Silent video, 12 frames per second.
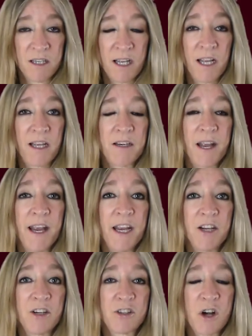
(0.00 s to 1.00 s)
and
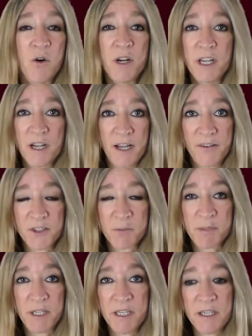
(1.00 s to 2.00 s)
a
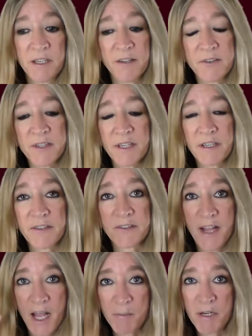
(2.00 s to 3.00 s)
gonioscopy is the
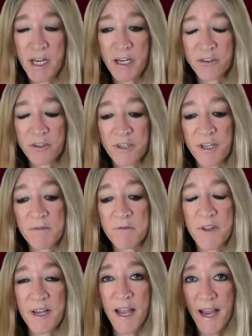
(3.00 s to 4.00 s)
examination of
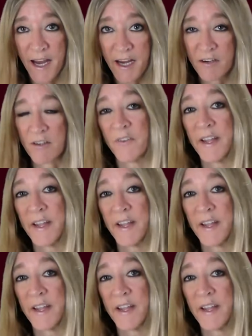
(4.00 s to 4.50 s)
the angle,